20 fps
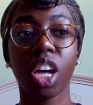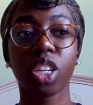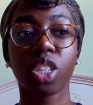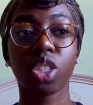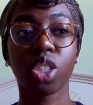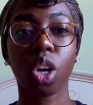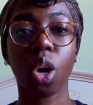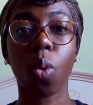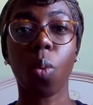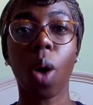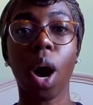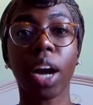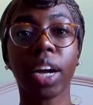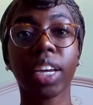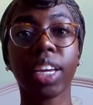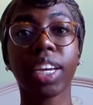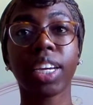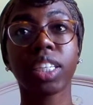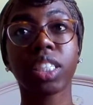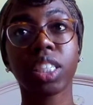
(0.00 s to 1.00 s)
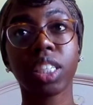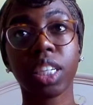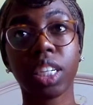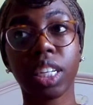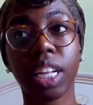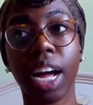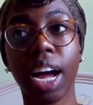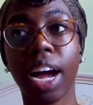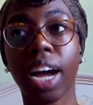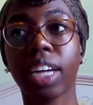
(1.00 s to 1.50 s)
So walking into the
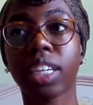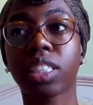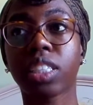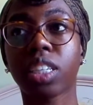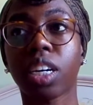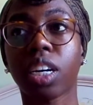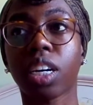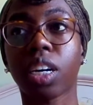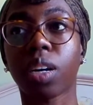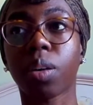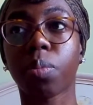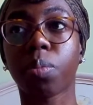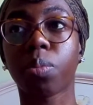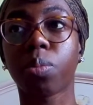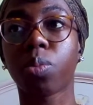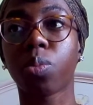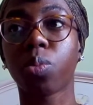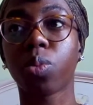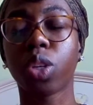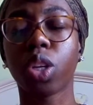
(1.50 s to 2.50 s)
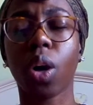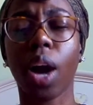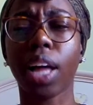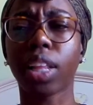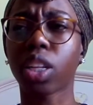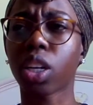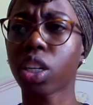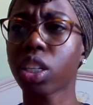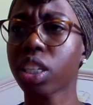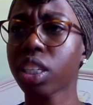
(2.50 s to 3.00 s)
class, I
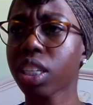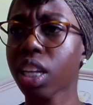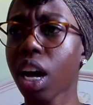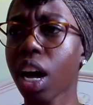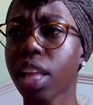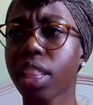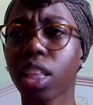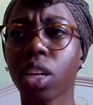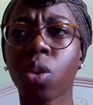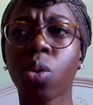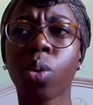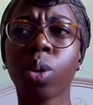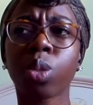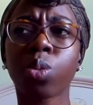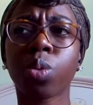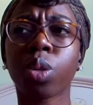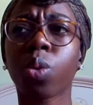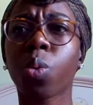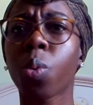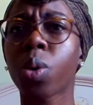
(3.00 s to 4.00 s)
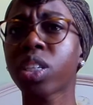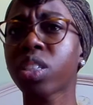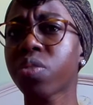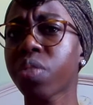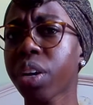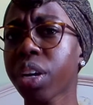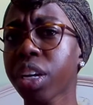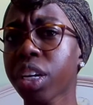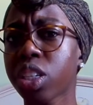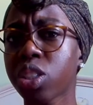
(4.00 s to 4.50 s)
learned a lot. The coursework was
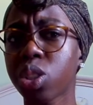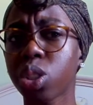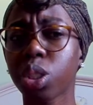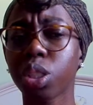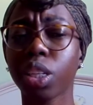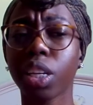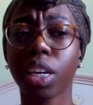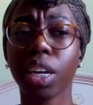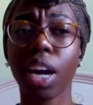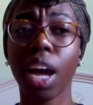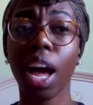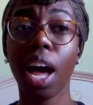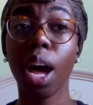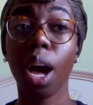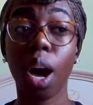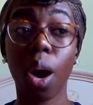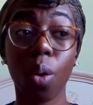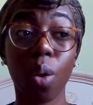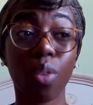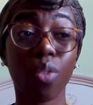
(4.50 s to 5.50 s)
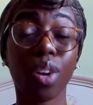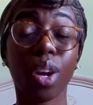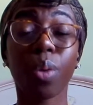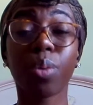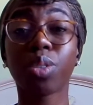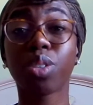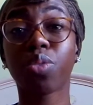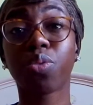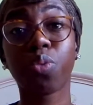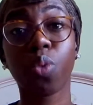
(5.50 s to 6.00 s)
very interesting. However, it
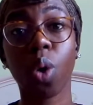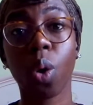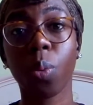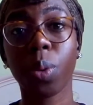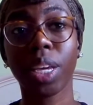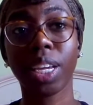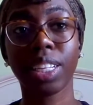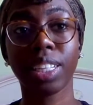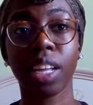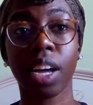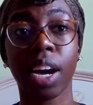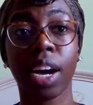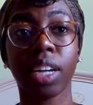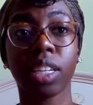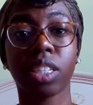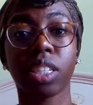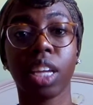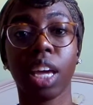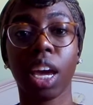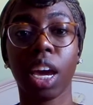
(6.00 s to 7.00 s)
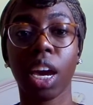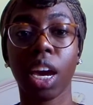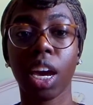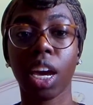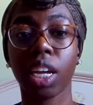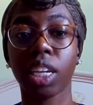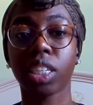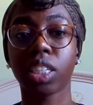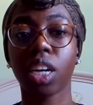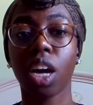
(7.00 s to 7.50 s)
was a 4-week class,
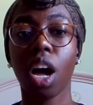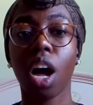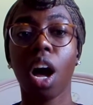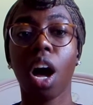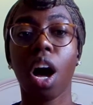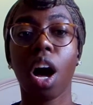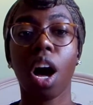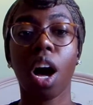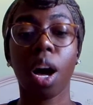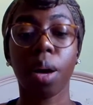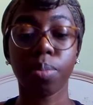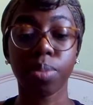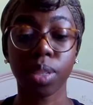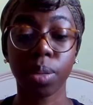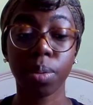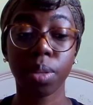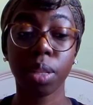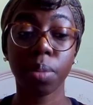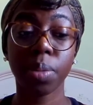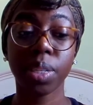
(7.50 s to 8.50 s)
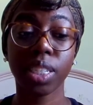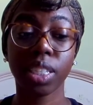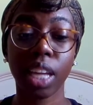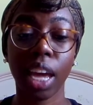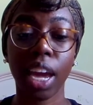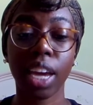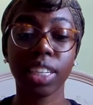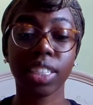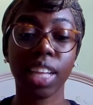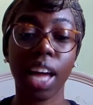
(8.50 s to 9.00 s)
and some of the
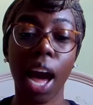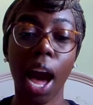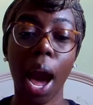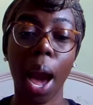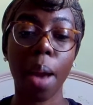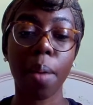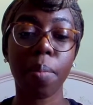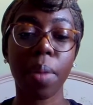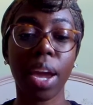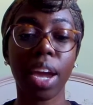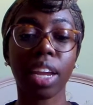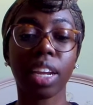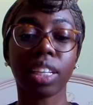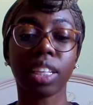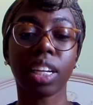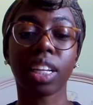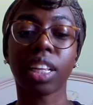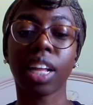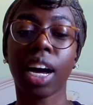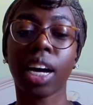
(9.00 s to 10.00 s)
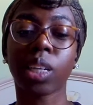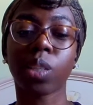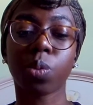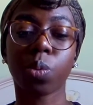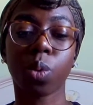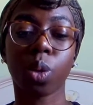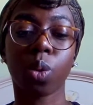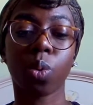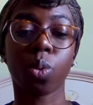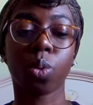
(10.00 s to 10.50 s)
mistakes that I made in the class
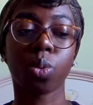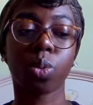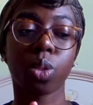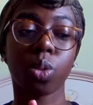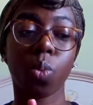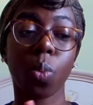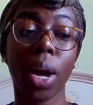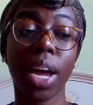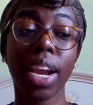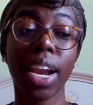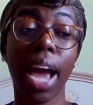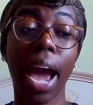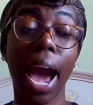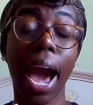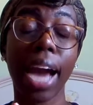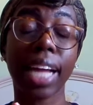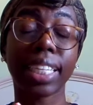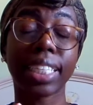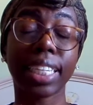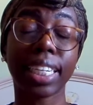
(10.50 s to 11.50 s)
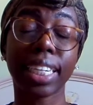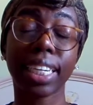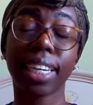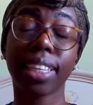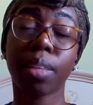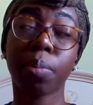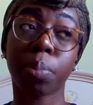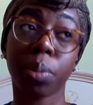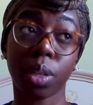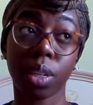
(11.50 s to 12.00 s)
were, one, I didn't
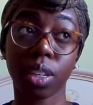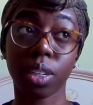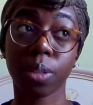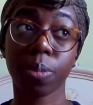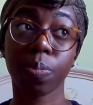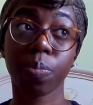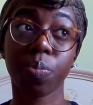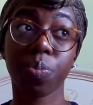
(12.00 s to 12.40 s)
get the book,